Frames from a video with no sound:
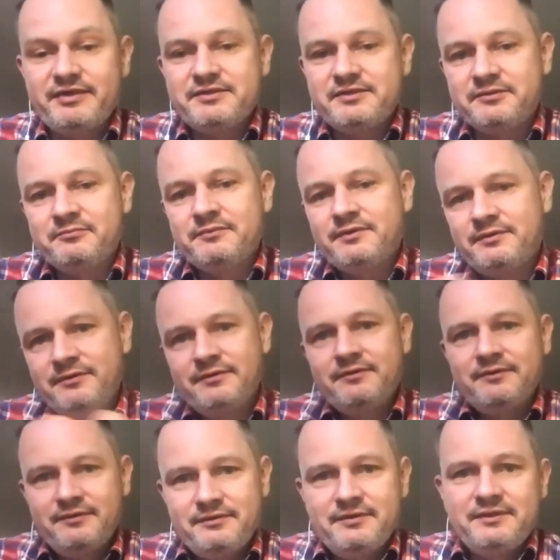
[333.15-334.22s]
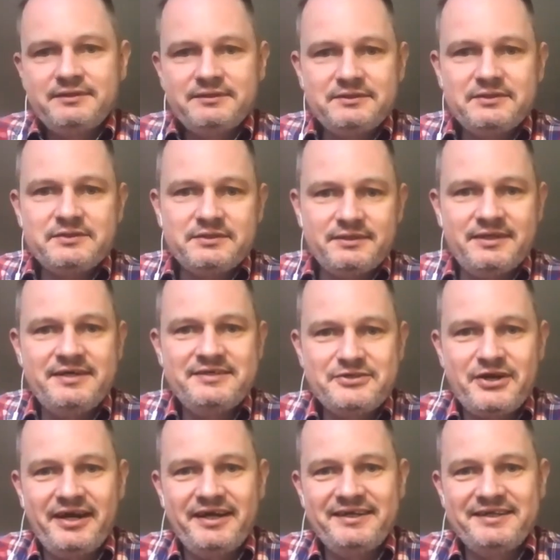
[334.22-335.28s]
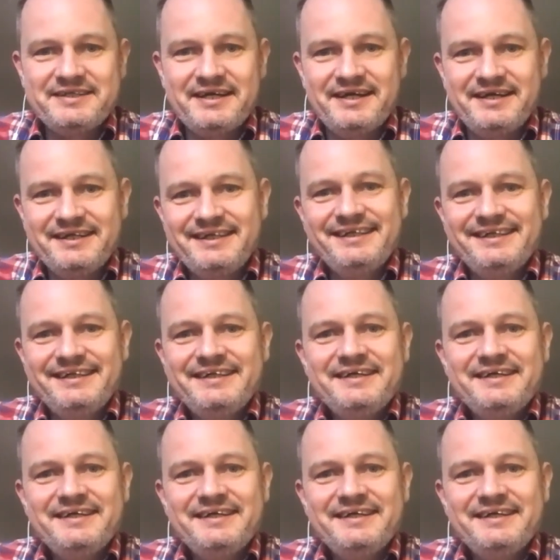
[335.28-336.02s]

So just to try and